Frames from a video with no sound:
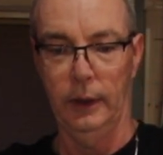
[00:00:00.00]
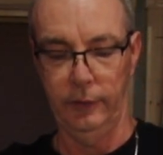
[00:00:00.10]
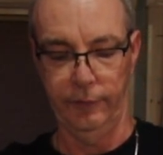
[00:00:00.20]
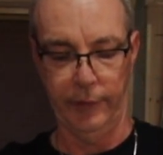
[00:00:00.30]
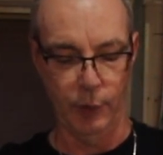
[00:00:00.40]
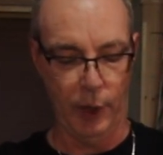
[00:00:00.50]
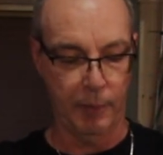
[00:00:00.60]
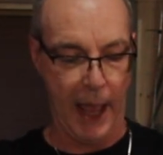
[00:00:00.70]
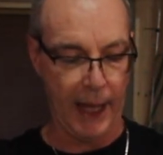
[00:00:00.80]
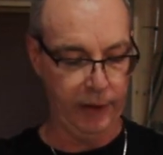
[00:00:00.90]
It's very well
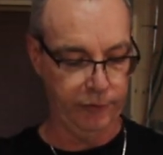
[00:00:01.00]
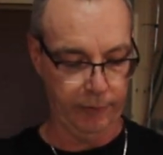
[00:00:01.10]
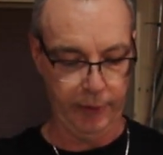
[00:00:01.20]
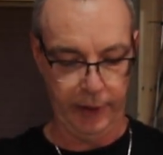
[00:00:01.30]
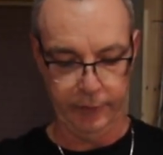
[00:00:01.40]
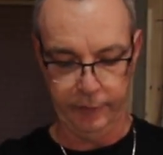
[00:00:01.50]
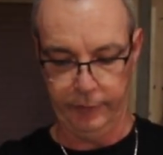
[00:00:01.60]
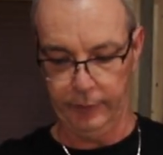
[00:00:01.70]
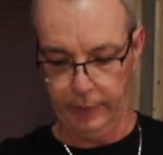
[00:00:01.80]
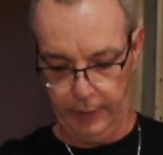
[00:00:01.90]
packaged.
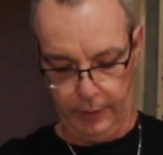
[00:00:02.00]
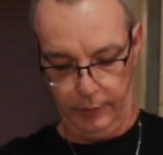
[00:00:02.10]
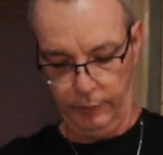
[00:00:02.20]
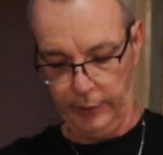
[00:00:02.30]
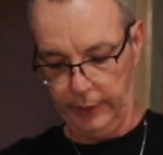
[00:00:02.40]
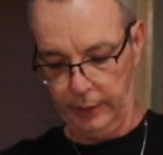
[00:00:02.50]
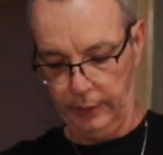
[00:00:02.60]
Everything's really